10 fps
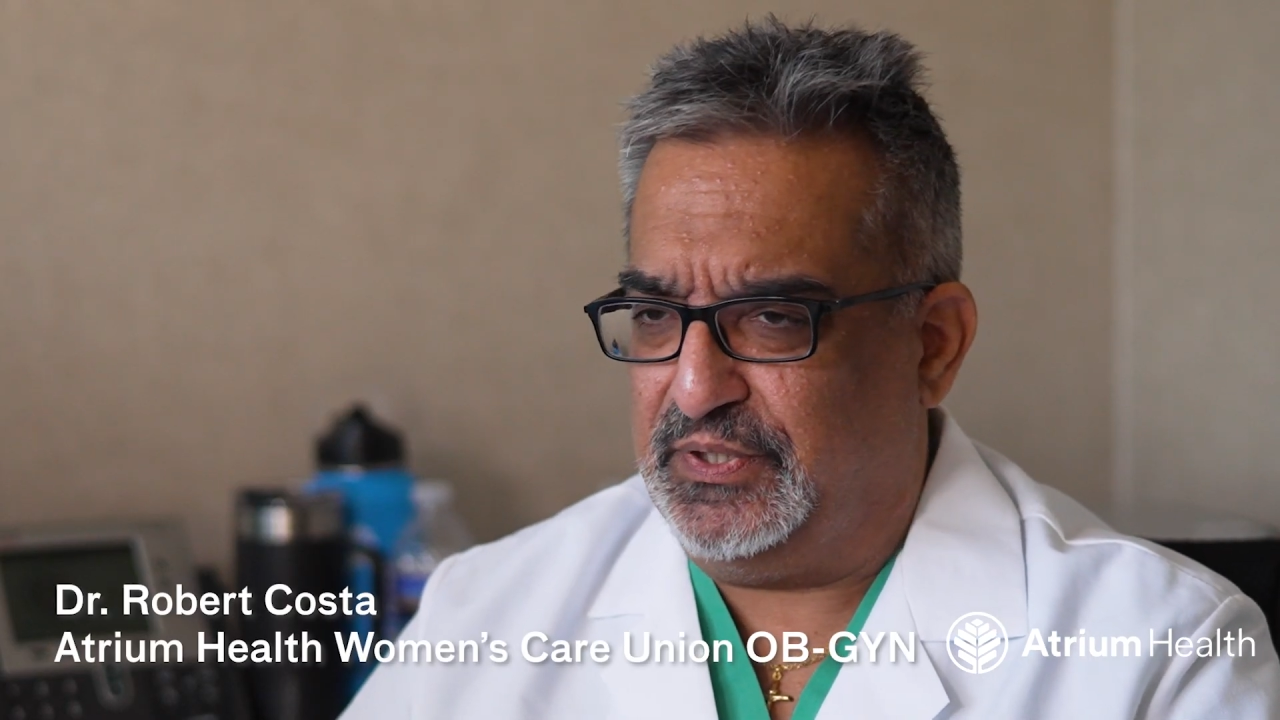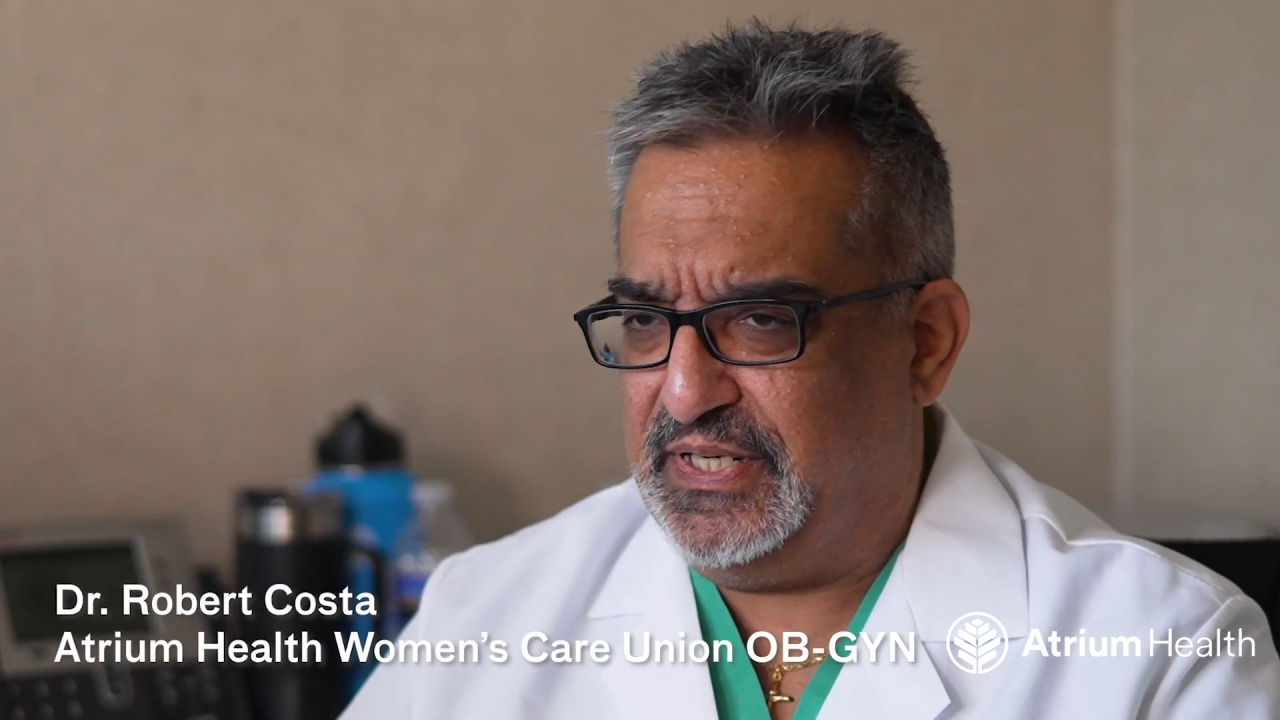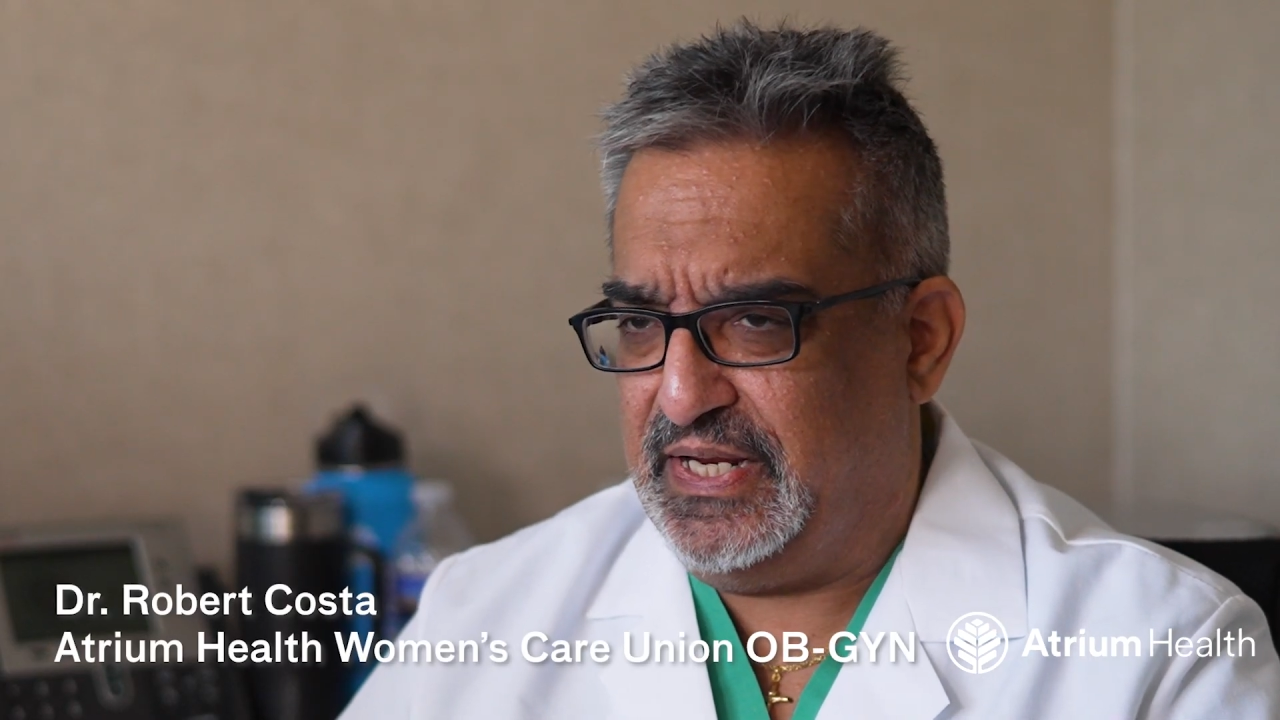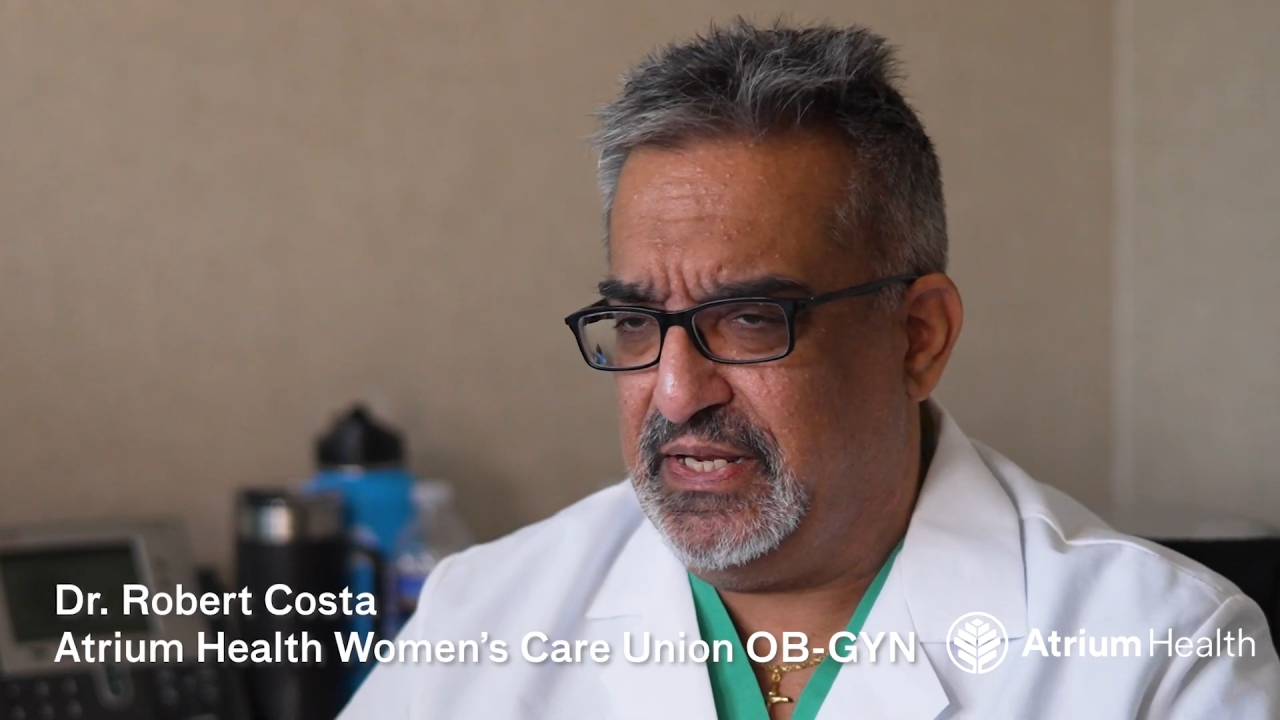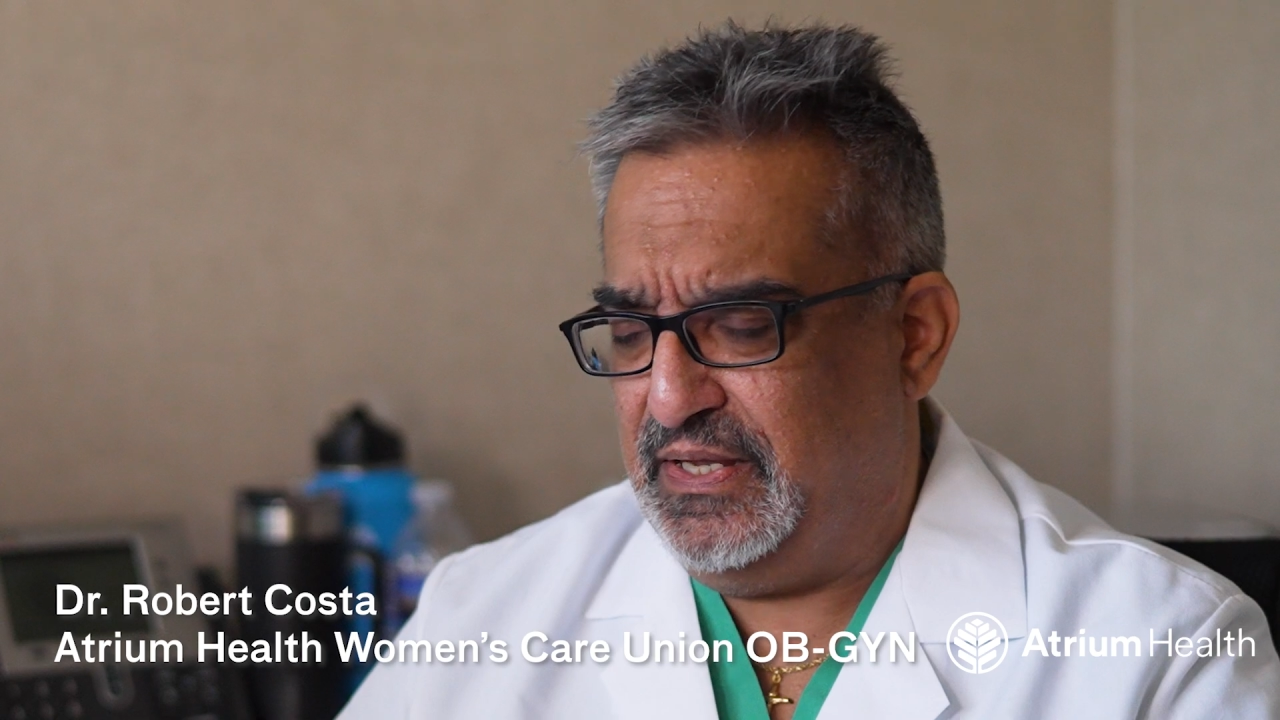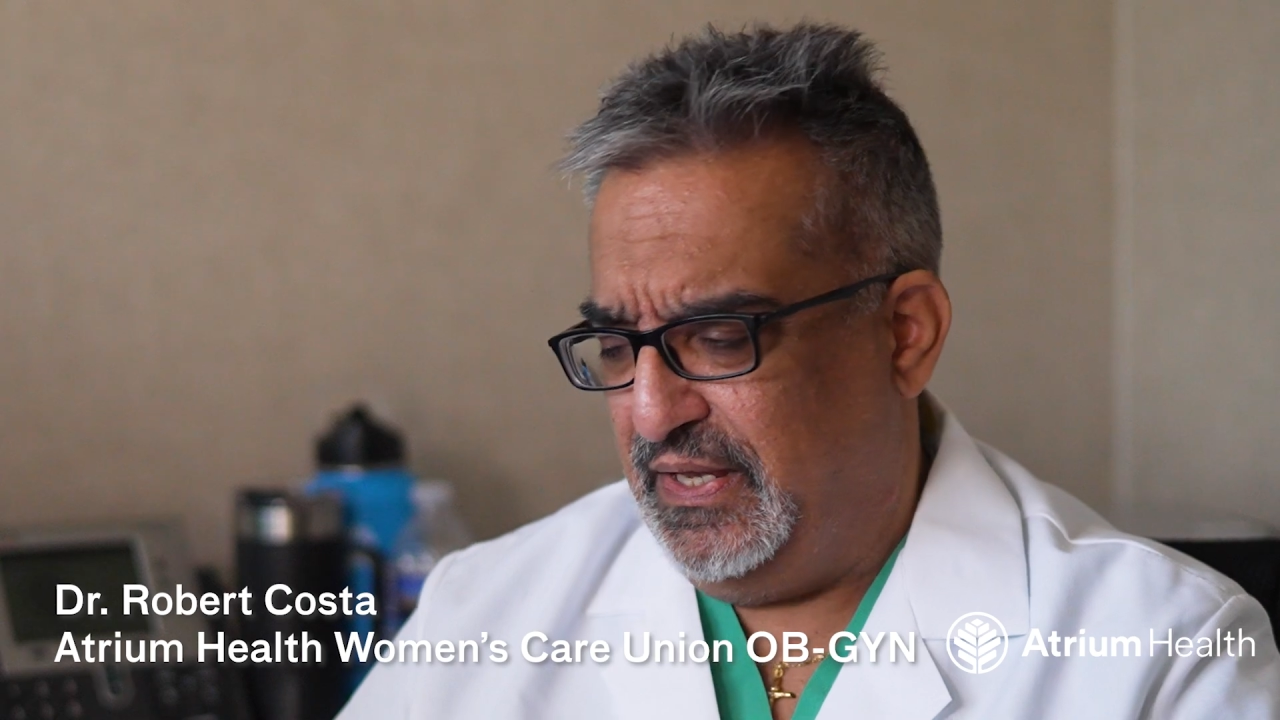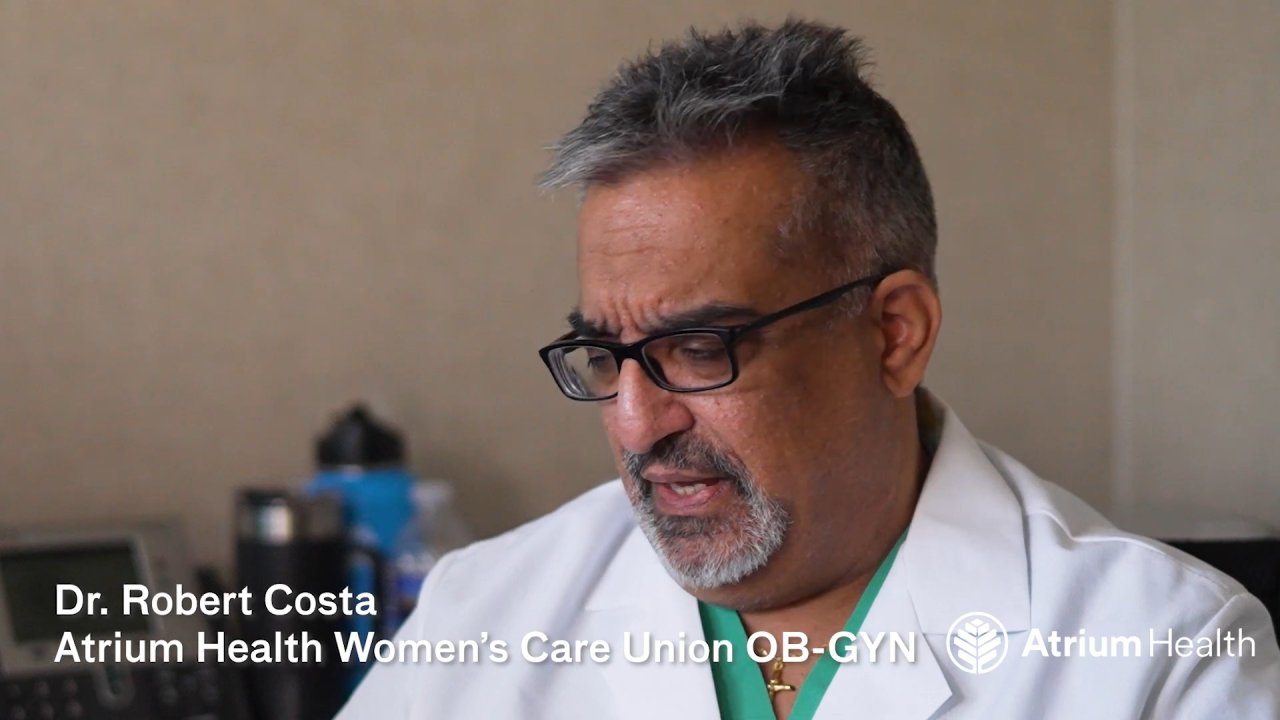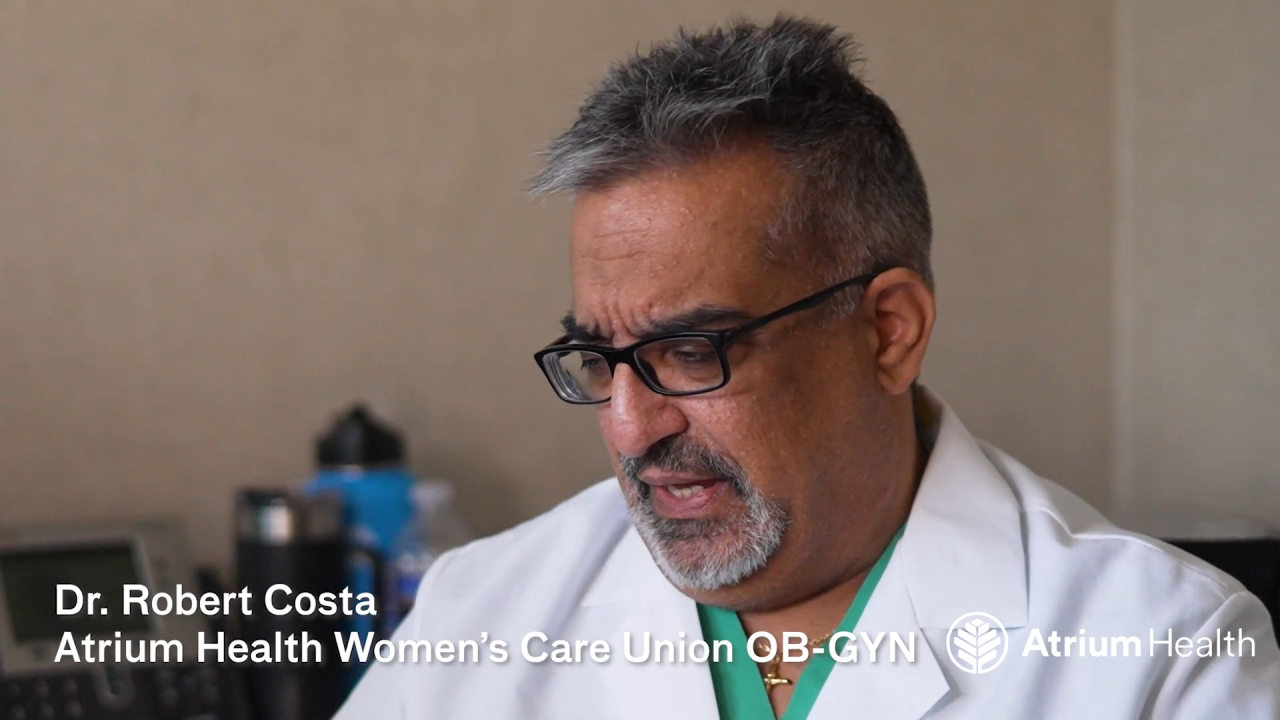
bleeding,